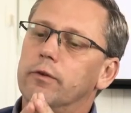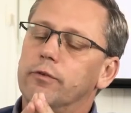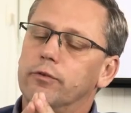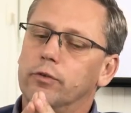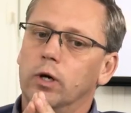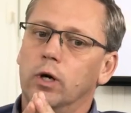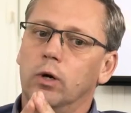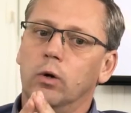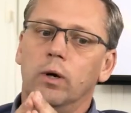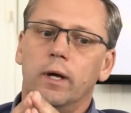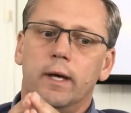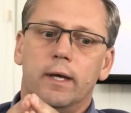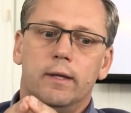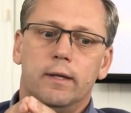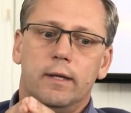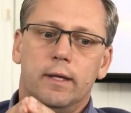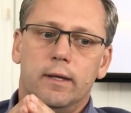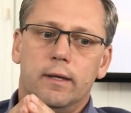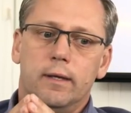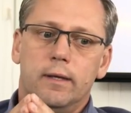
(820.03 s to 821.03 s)
So
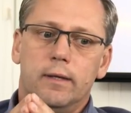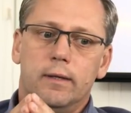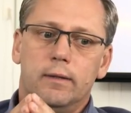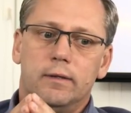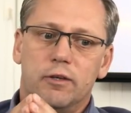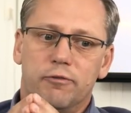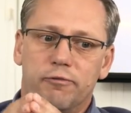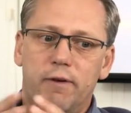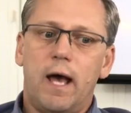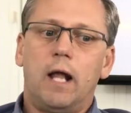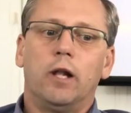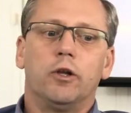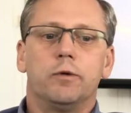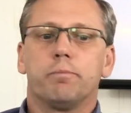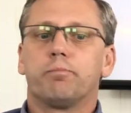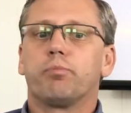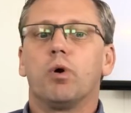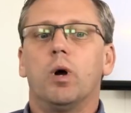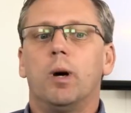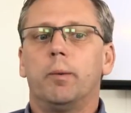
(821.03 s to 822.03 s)
the value
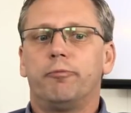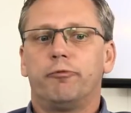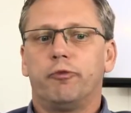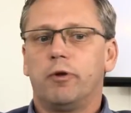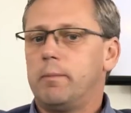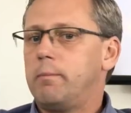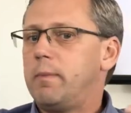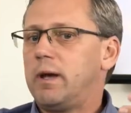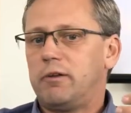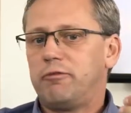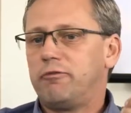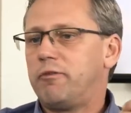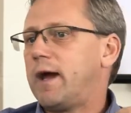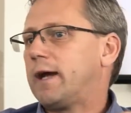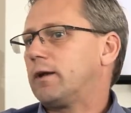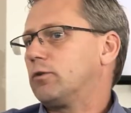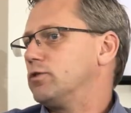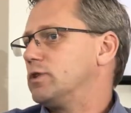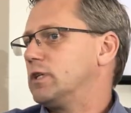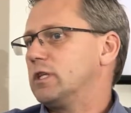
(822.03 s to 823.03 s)
prop for the
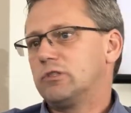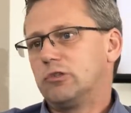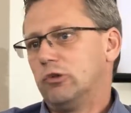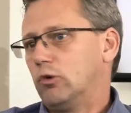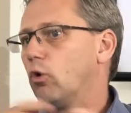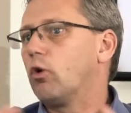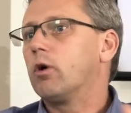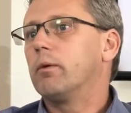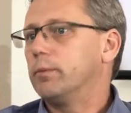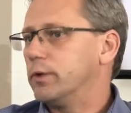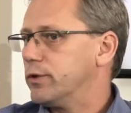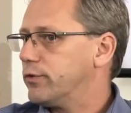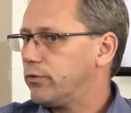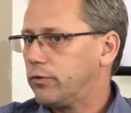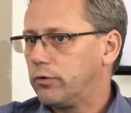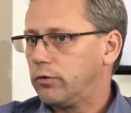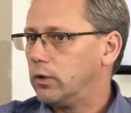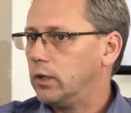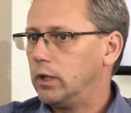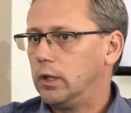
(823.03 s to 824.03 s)
manufacturers is
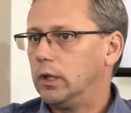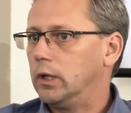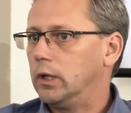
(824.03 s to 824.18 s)
enormous.